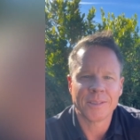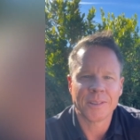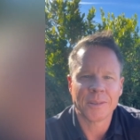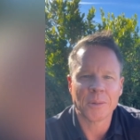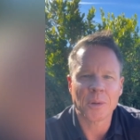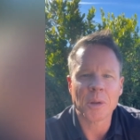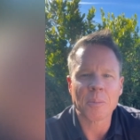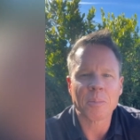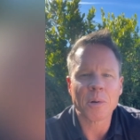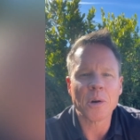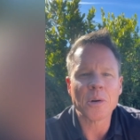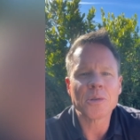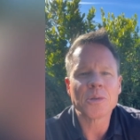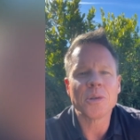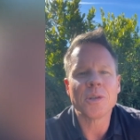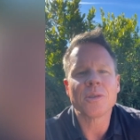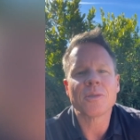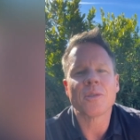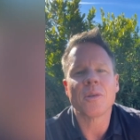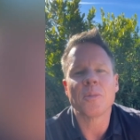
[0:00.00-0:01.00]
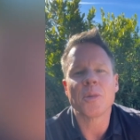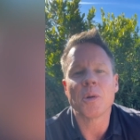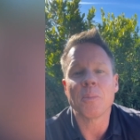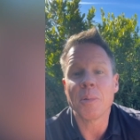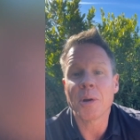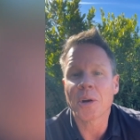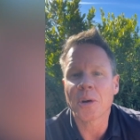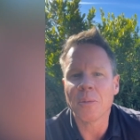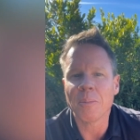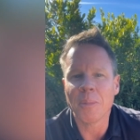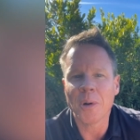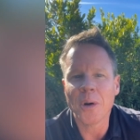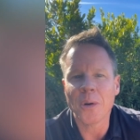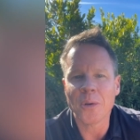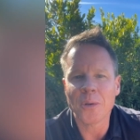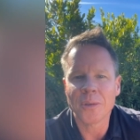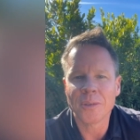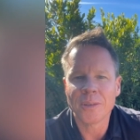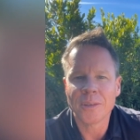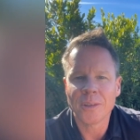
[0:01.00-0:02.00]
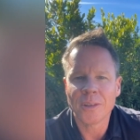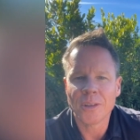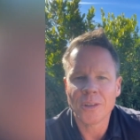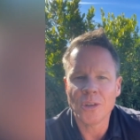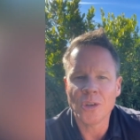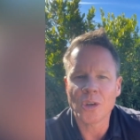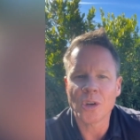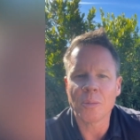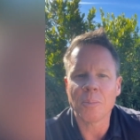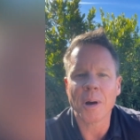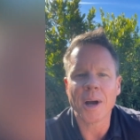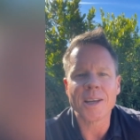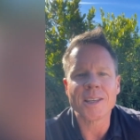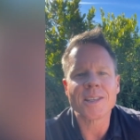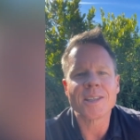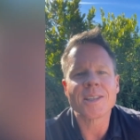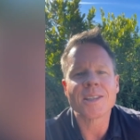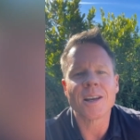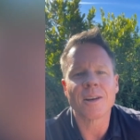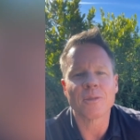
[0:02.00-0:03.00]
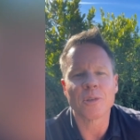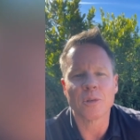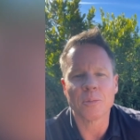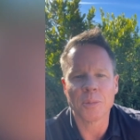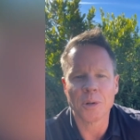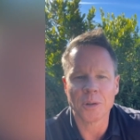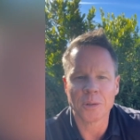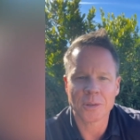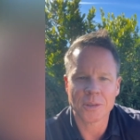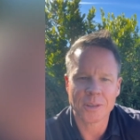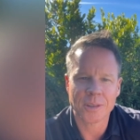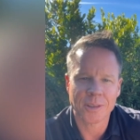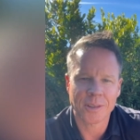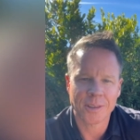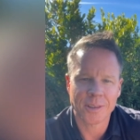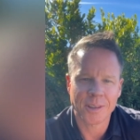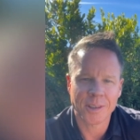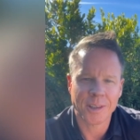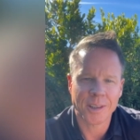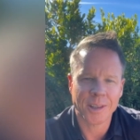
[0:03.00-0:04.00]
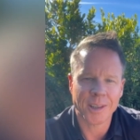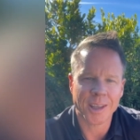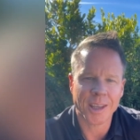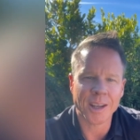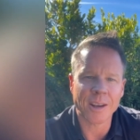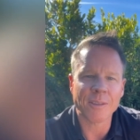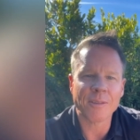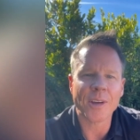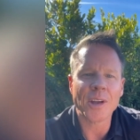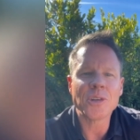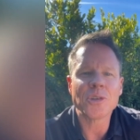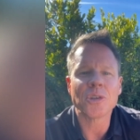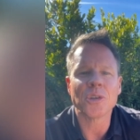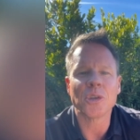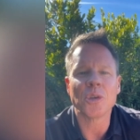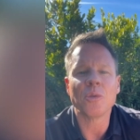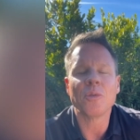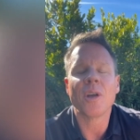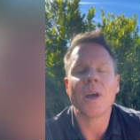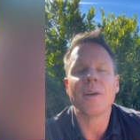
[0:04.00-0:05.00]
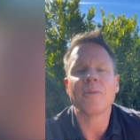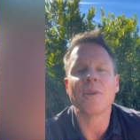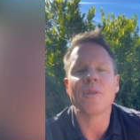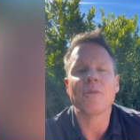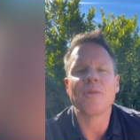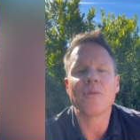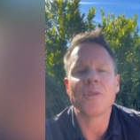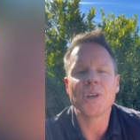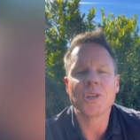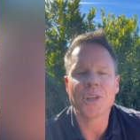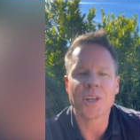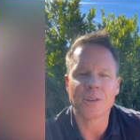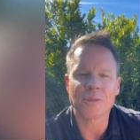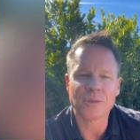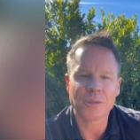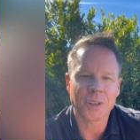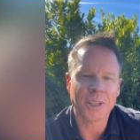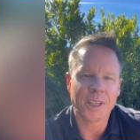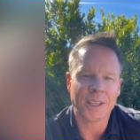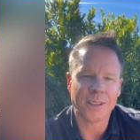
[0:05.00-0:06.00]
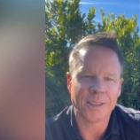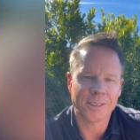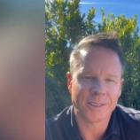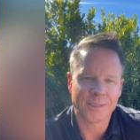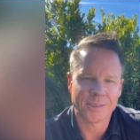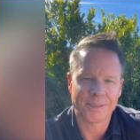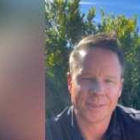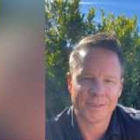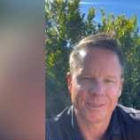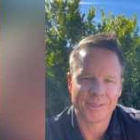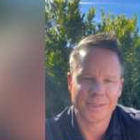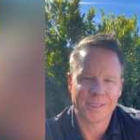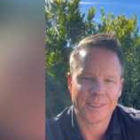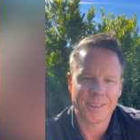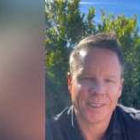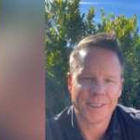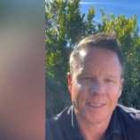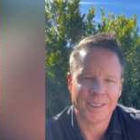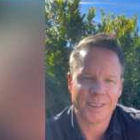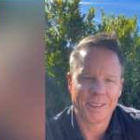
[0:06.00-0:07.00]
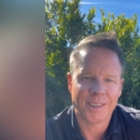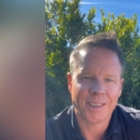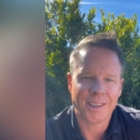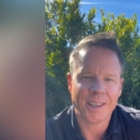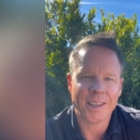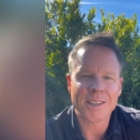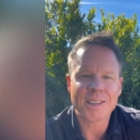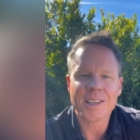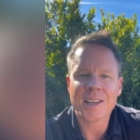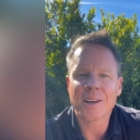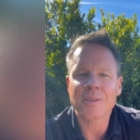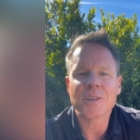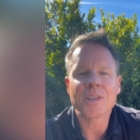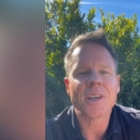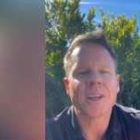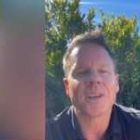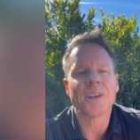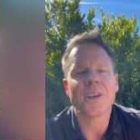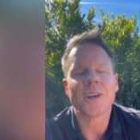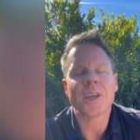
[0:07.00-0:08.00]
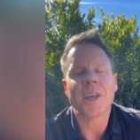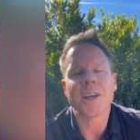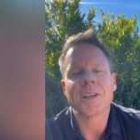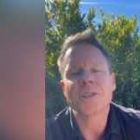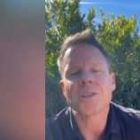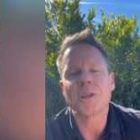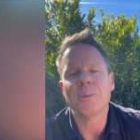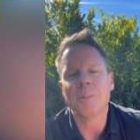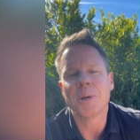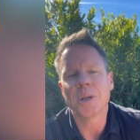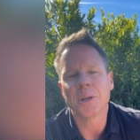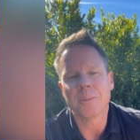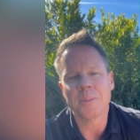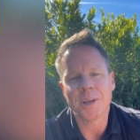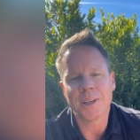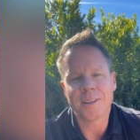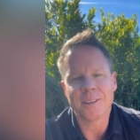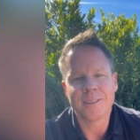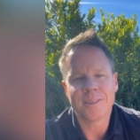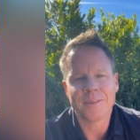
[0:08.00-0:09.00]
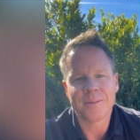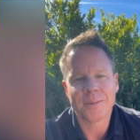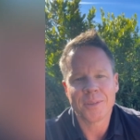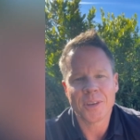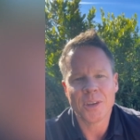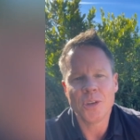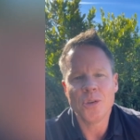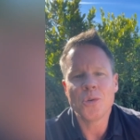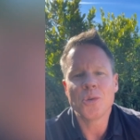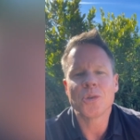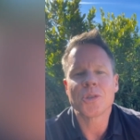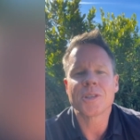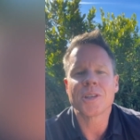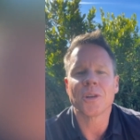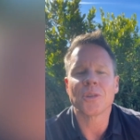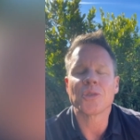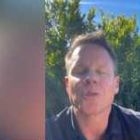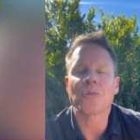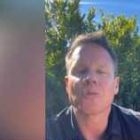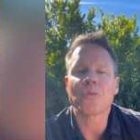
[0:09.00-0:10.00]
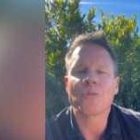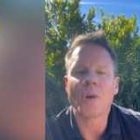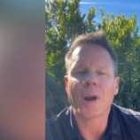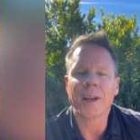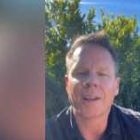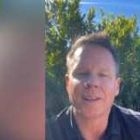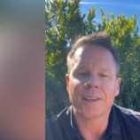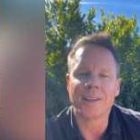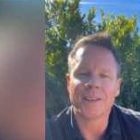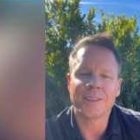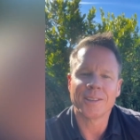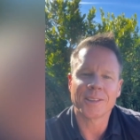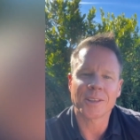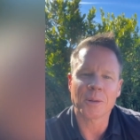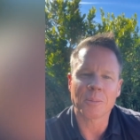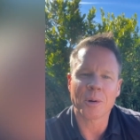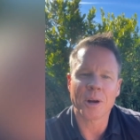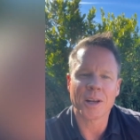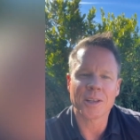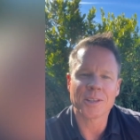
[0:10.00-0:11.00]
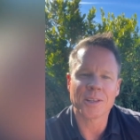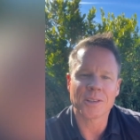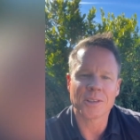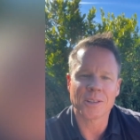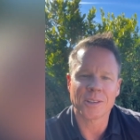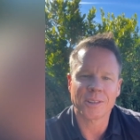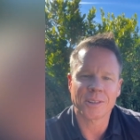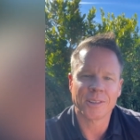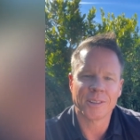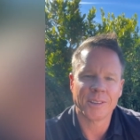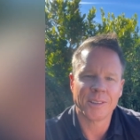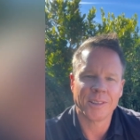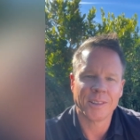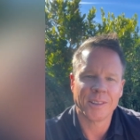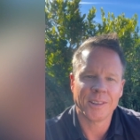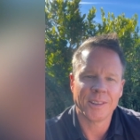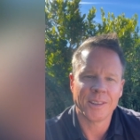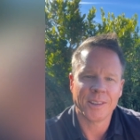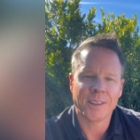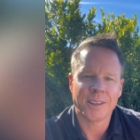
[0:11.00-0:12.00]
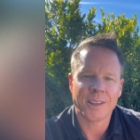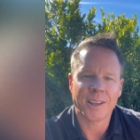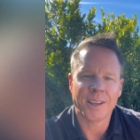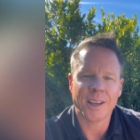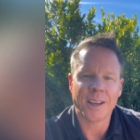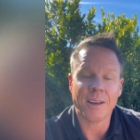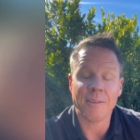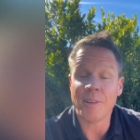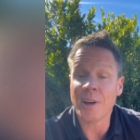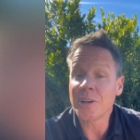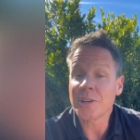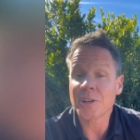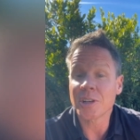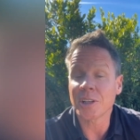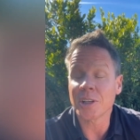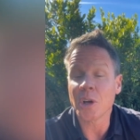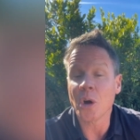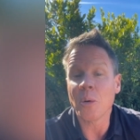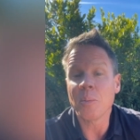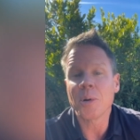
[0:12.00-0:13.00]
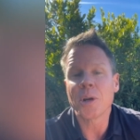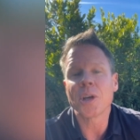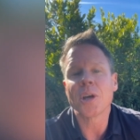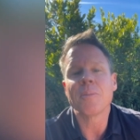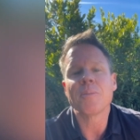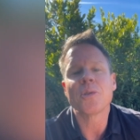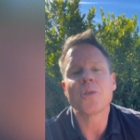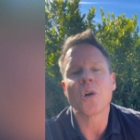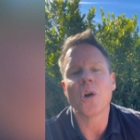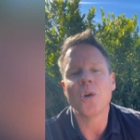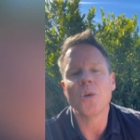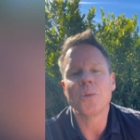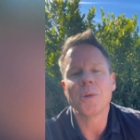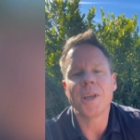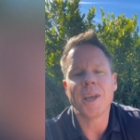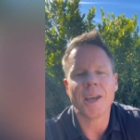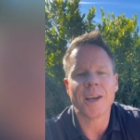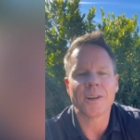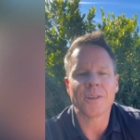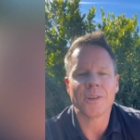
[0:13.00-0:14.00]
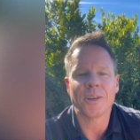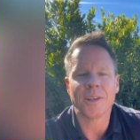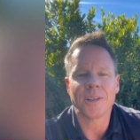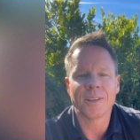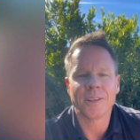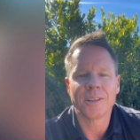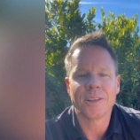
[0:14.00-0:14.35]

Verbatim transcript: With the proceeds from your bigger boat, you could buy several boats, and eventually you'd have a fishing fleet. Instead of selling your catch to middlemen, you could sell directly to the processor, eventually opening up your own cannery.